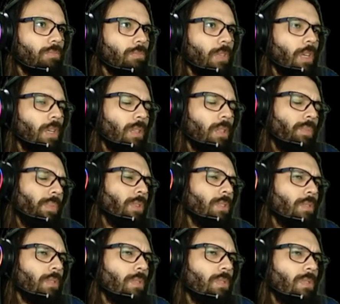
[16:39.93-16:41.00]
Yeah, it depends
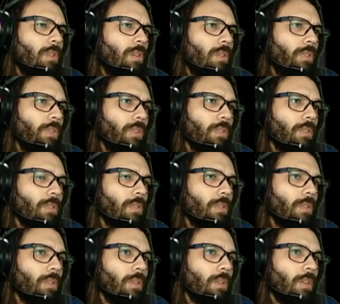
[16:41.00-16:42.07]
on the story.
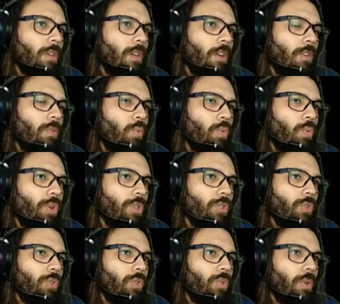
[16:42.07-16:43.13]

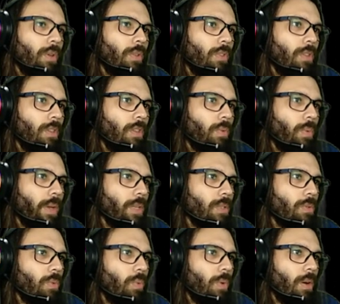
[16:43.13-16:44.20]
What do I think you ask?
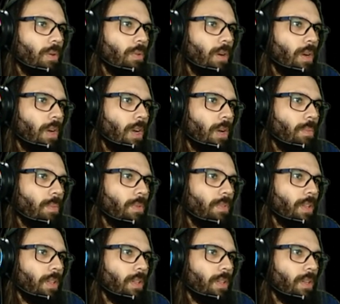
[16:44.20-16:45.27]
Well, I'm of
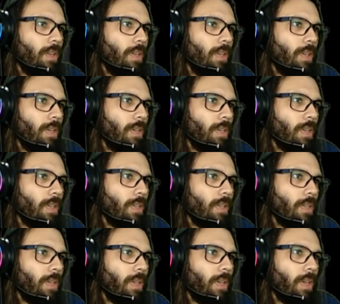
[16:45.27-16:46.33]
the later,
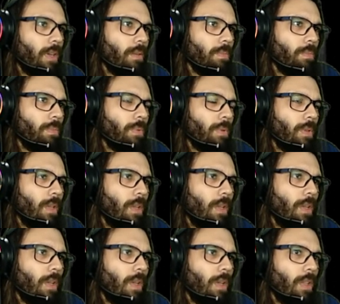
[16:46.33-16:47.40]
Ken,
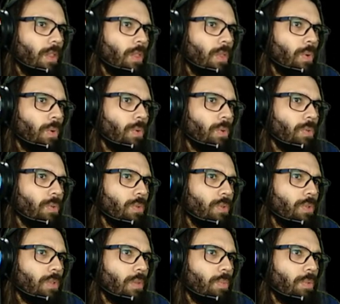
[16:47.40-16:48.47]

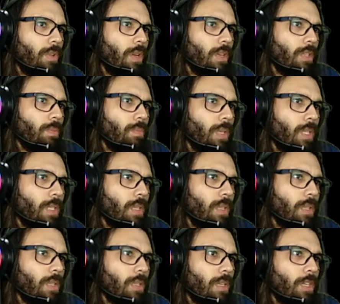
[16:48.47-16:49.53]
those the protagonist meets in
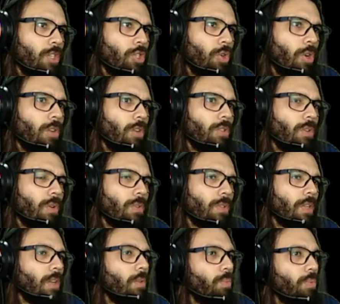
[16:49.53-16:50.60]
the start should also
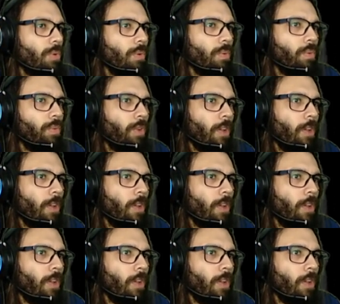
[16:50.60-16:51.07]
constantly improve.